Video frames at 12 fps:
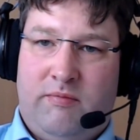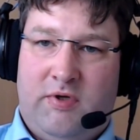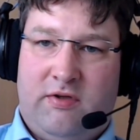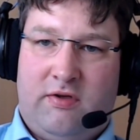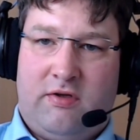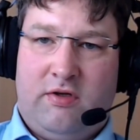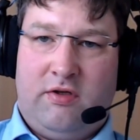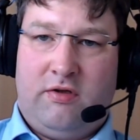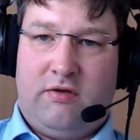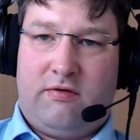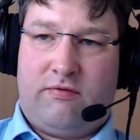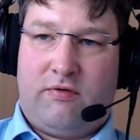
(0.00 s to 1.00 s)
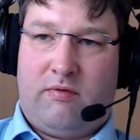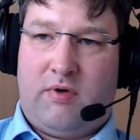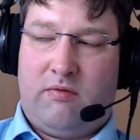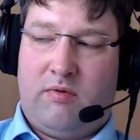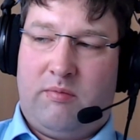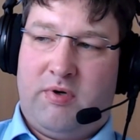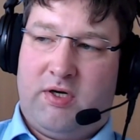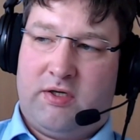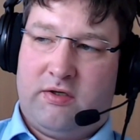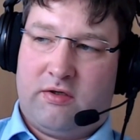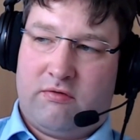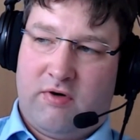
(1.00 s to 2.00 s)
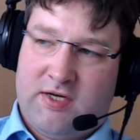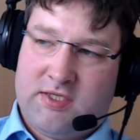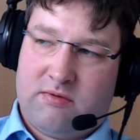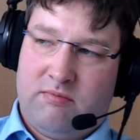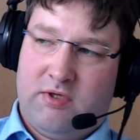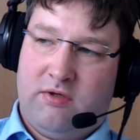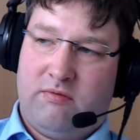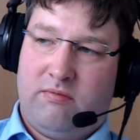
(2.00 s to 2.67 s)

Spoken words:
Basically, it's from our partner Christman,